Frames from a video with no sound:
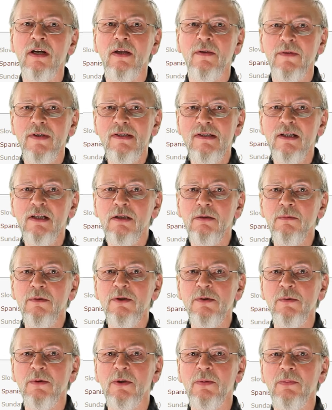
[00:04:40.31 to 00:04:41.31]
this
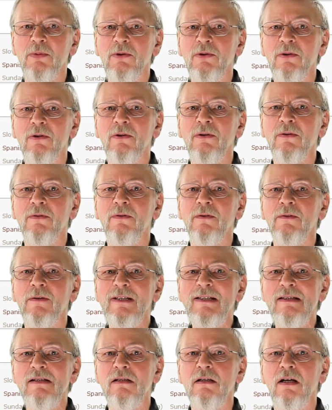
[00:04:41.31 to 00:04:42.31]
language will appear in the
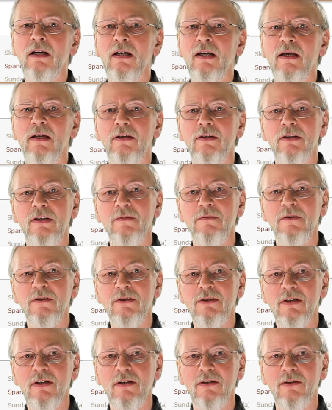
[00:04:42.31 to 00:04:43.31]
list in
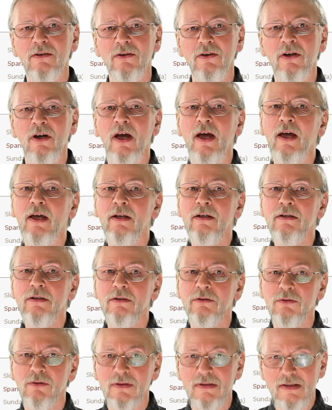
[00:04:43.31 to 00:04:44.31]
different color, and
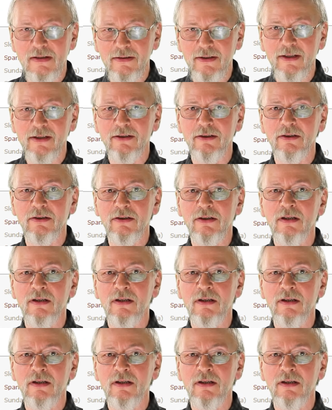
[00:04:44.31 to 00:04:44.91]
you can select it.